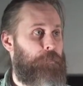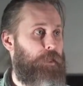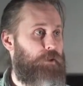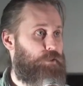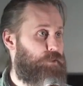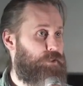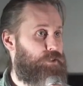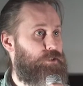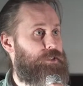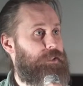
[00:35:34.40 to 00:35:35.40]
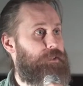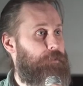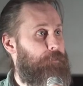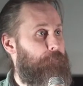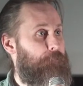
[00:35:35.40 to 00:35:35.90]
Are you doing your duty?
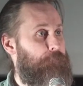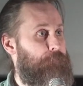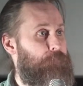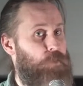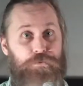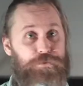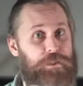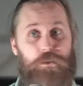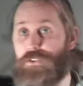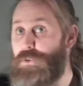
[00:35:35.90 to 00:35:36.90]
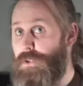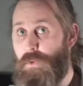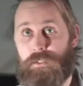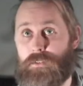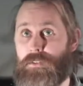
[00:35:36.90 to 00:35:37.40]
You're free. You can do what you
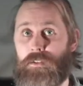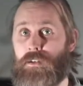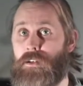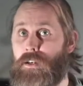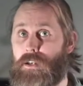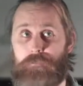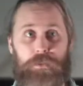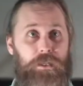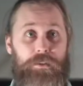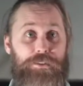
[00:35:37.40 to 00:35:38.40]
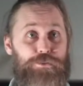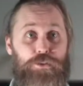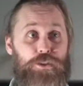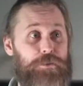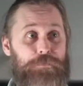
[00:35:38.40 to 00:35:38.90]
want completely, and there's no
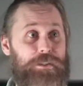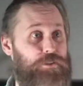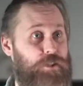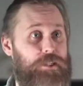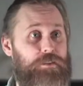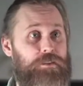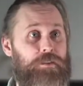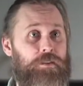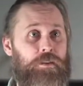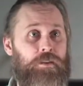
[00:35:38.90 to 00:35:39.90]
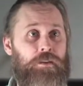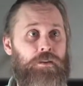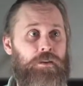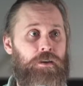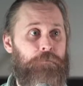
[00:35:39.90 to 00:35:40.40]
judgment. There's grace.
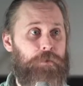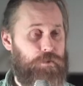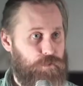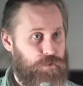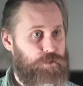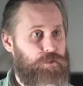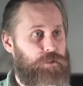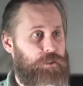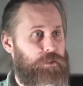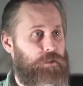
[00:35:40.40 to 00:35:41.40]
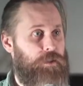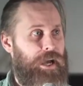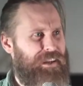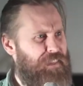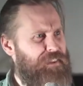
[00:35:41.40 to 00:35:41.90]
There's also duty.
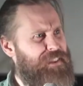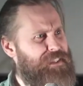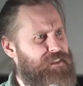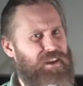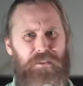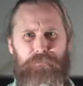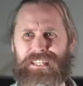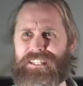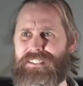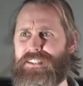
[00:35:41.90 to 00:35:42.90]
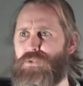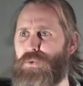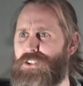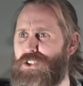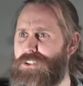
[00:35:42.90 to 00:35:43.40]
And I think that there's another meaning to this
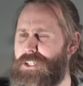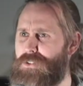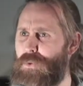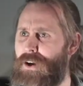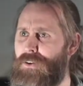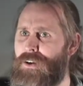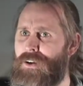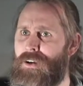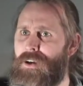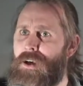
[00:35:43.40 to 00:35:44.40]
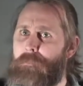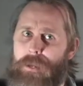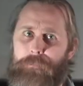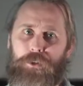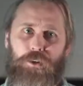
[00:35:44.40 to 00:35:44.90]
word duty as well.
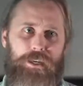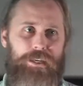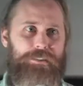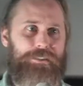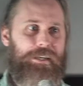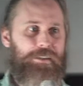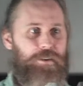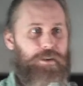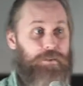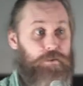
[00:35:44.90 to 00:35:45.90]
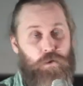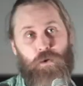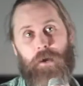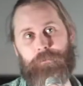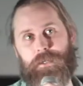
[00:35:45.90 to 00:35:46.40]
Maybe you're here today and you're like, do you know
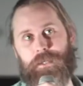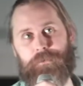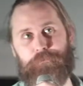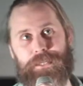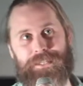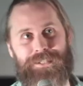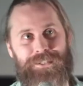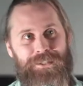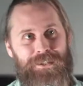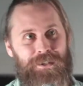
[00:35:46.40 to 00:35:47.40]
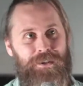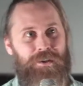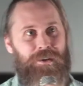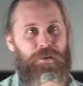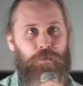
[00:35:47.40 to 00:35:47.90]
what? I'm going to give big.
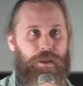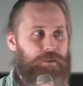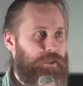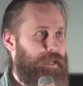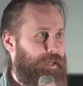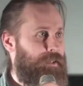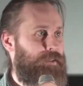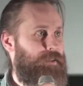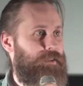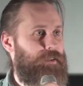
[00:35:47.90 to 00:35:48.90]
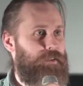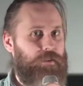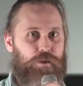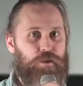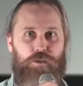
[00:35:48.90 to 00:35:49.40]
Well, that's okay.
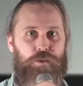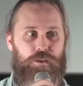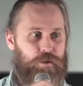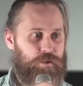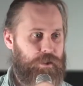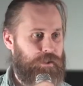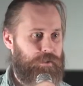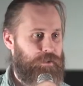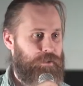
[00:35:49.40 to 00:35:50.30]
You're just doing your duty.